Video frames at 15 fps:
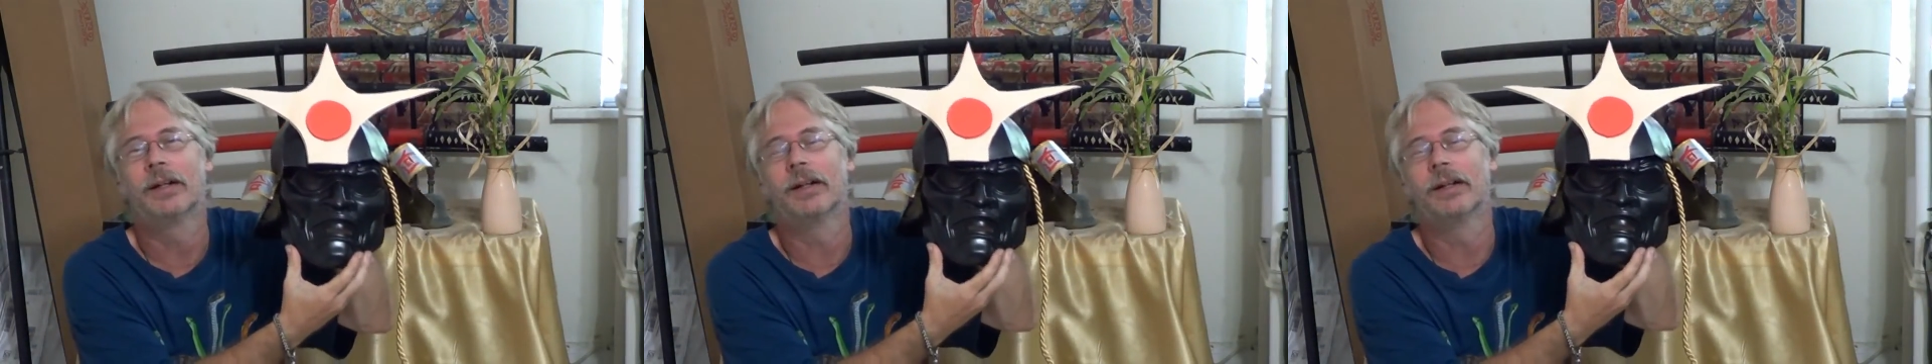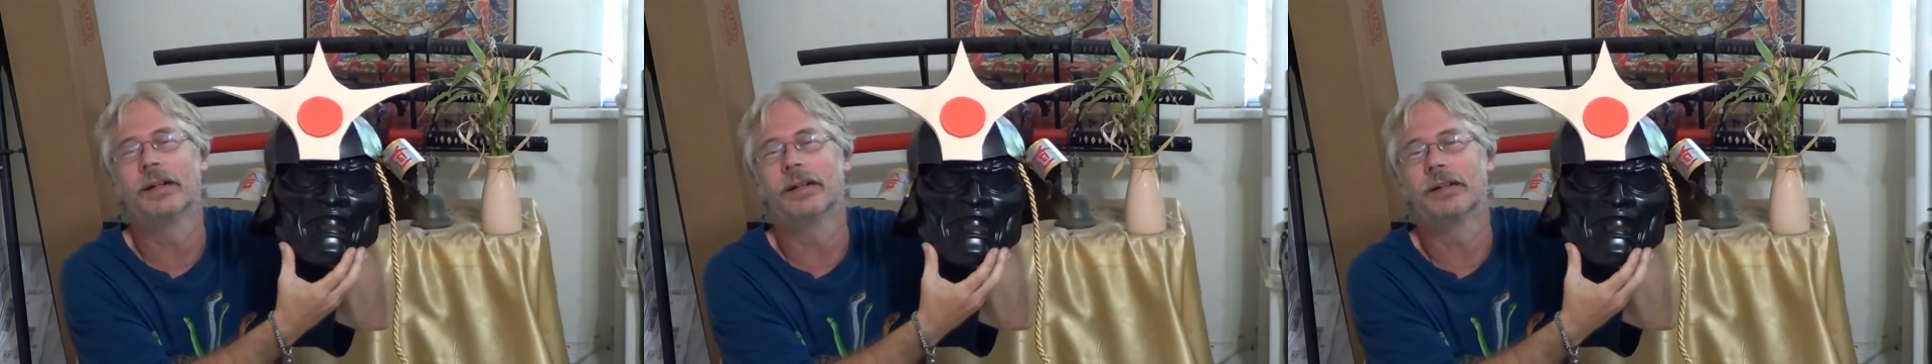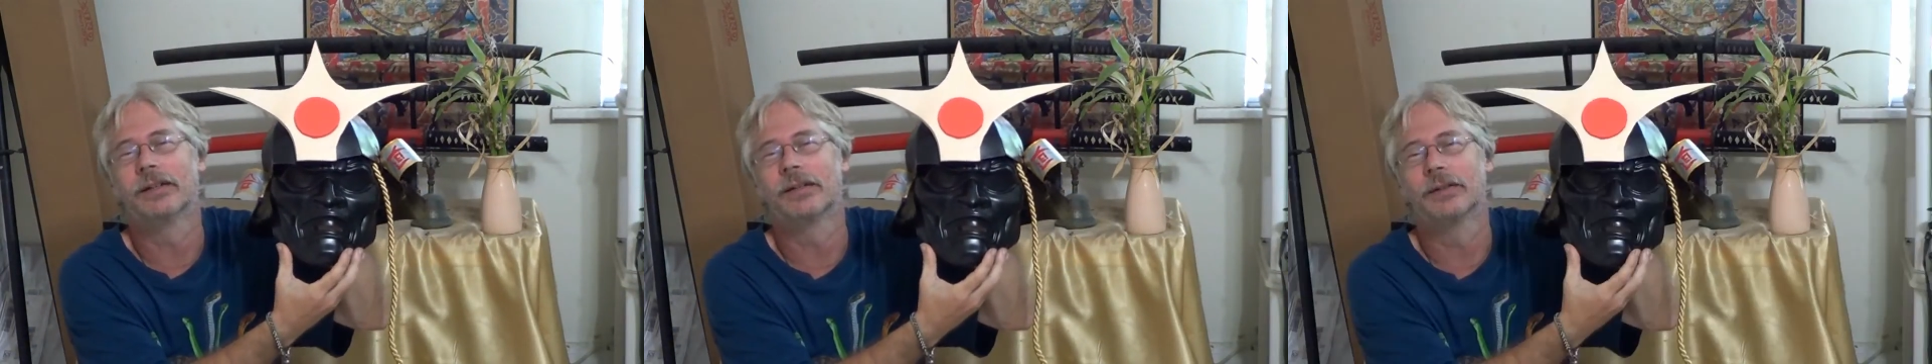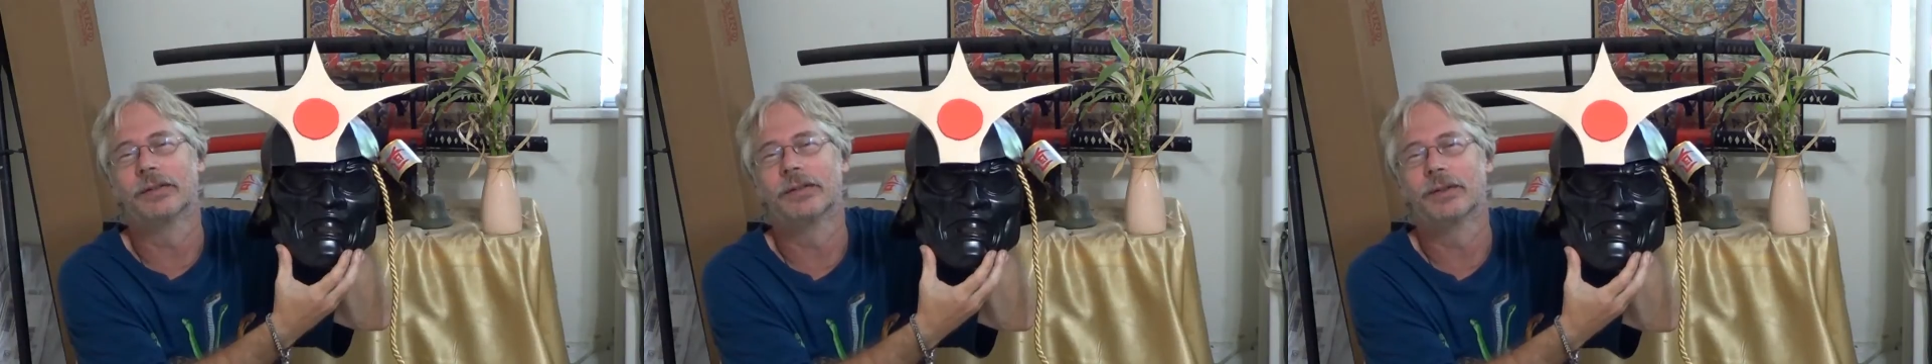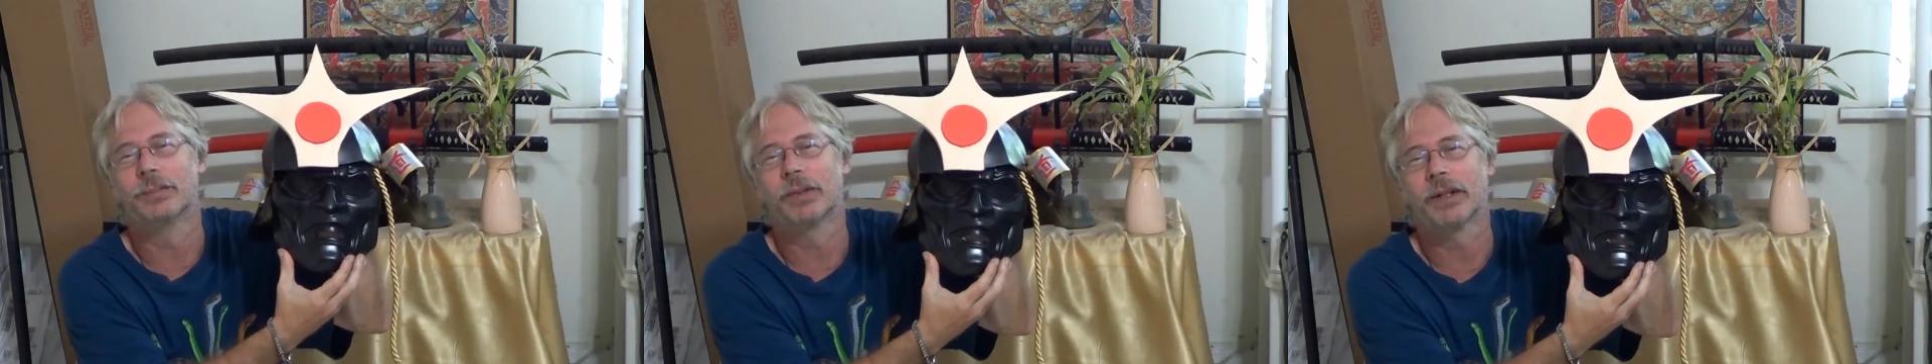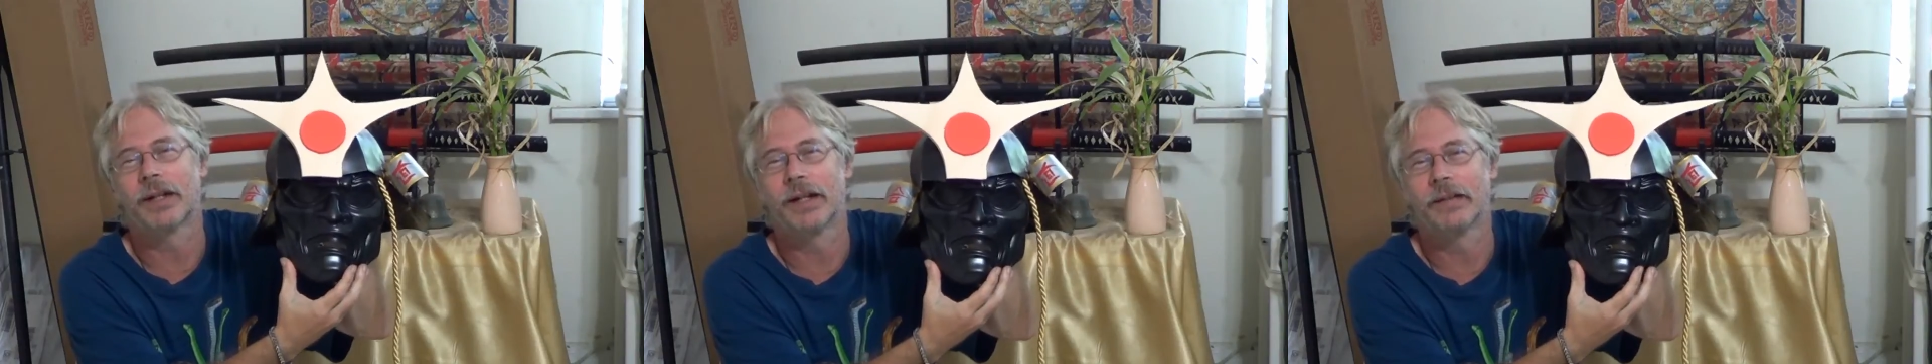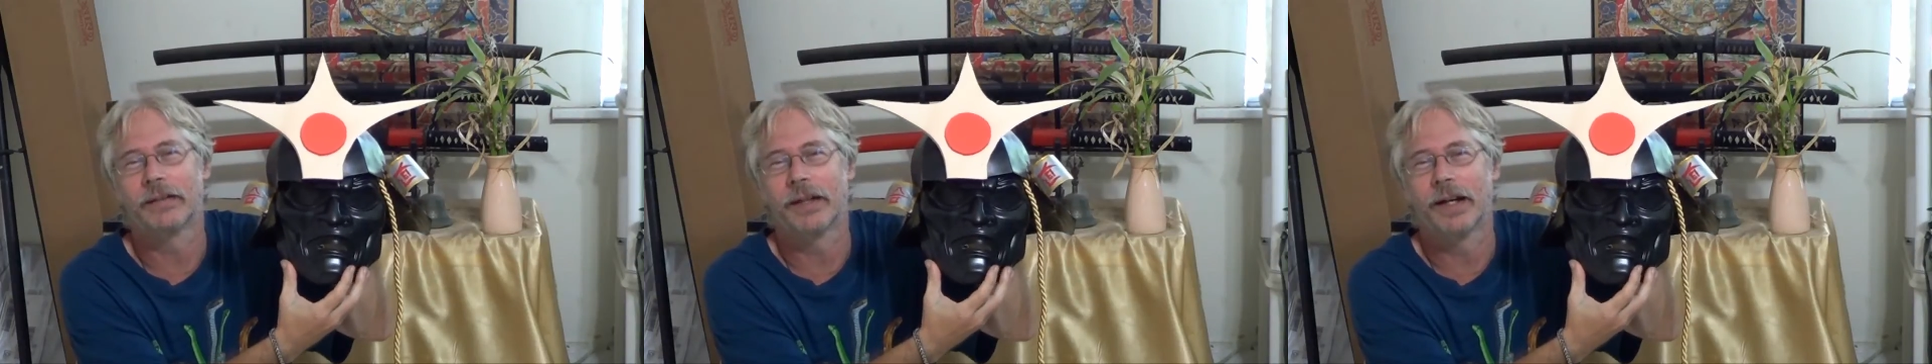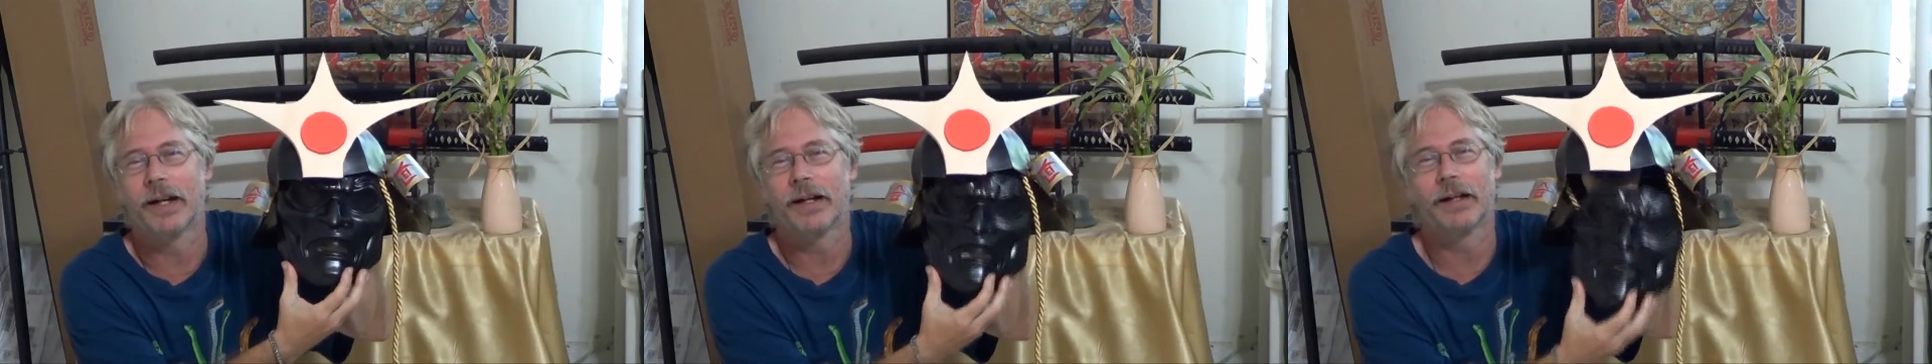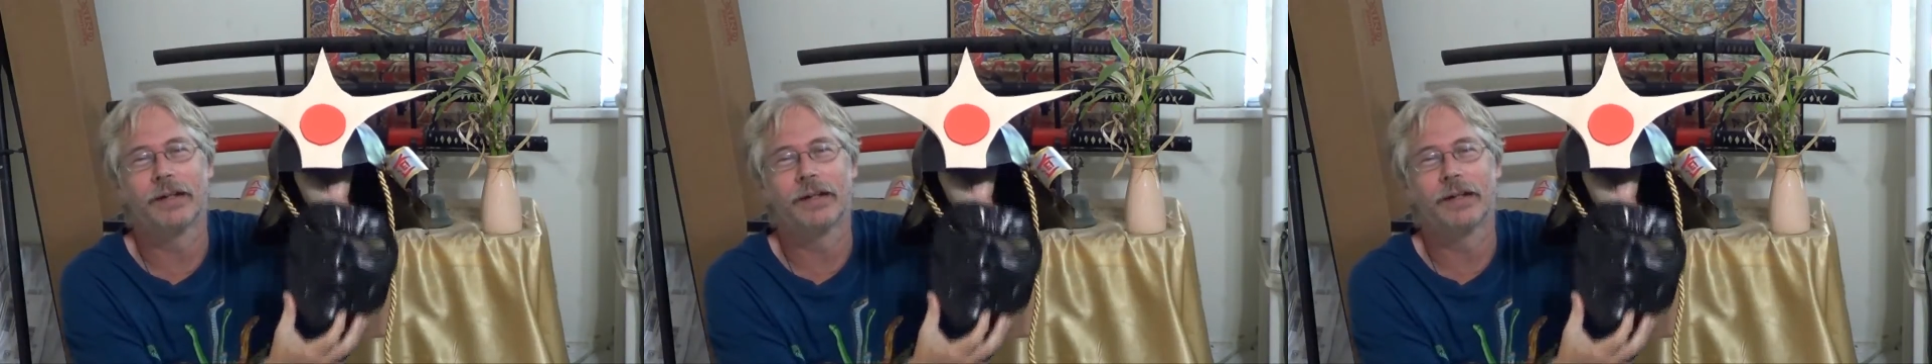And to duplicate that,